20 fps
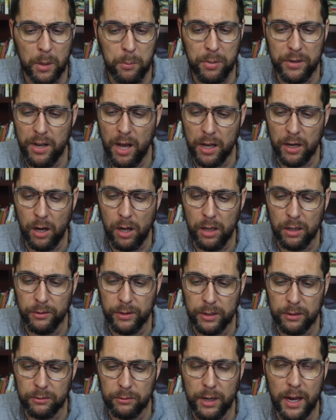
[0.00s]
but not all of
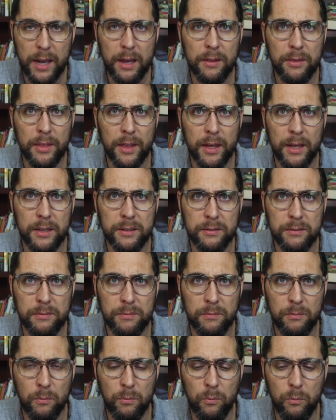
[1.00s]
it, right? The, it
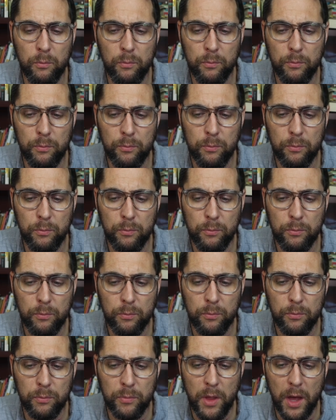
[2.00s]

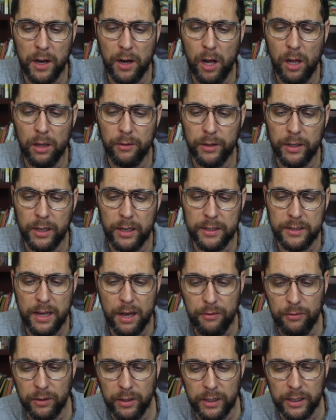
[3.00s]
not all of it. It
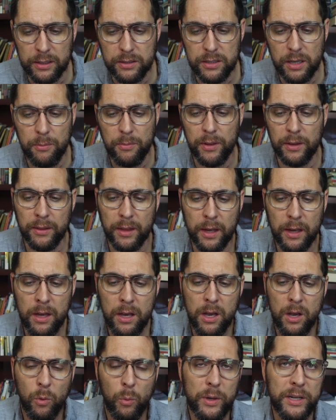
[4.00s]
definitely is something that
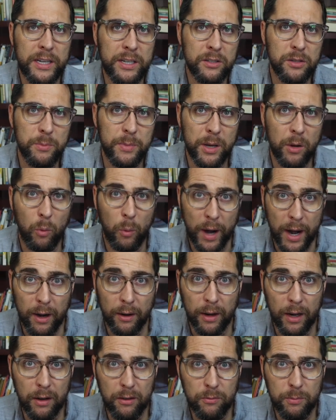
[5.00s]
we need to be
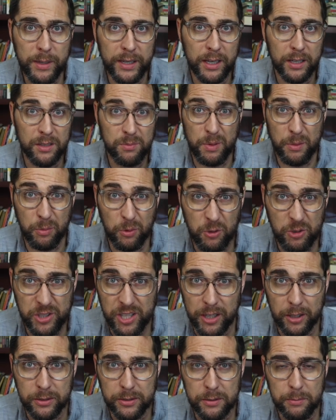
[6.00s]
aware of because people are
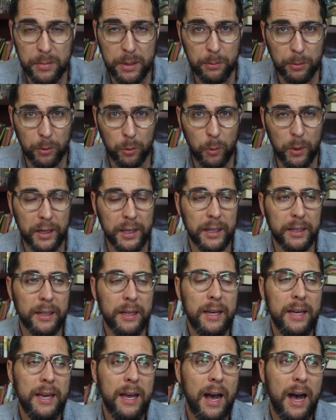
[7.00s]
sinners, people are wicked,
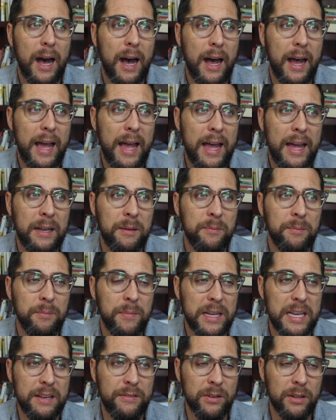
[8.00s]
uh, and
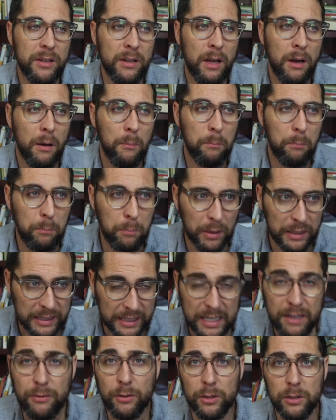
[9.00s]
even
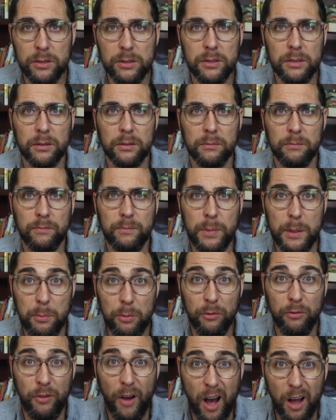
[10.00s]
believers
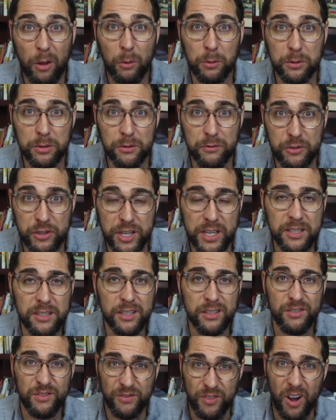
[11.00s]
people, followers of
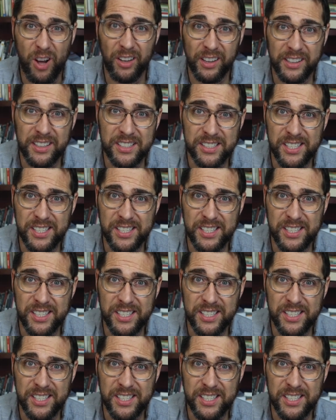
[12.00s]
Jesus, fall into